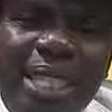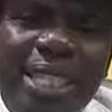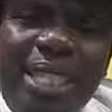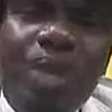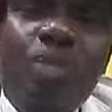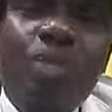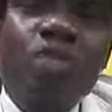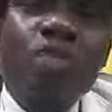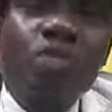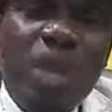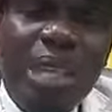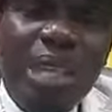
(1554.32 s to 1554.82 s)

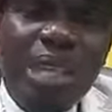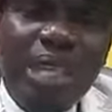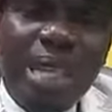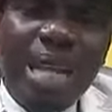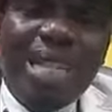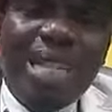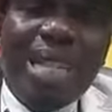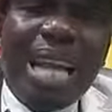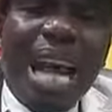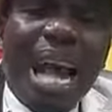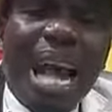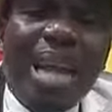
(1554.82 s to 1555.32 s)
and
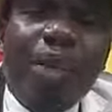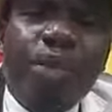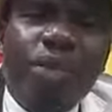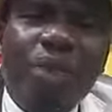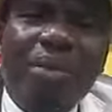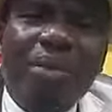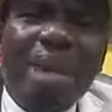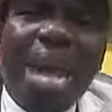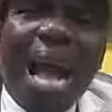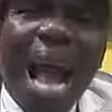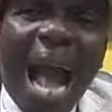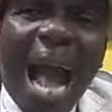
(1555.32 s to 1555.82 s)
wizards out
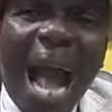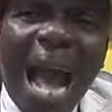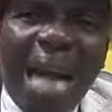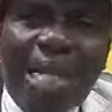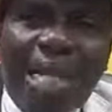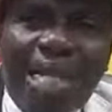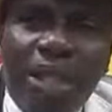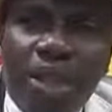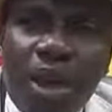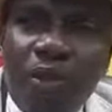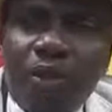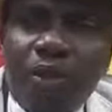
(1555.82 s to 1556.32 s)
of the
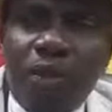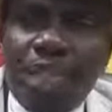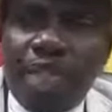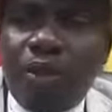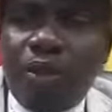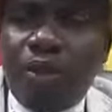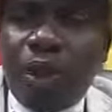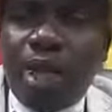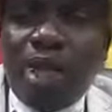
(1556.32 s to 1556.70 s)
act of sexual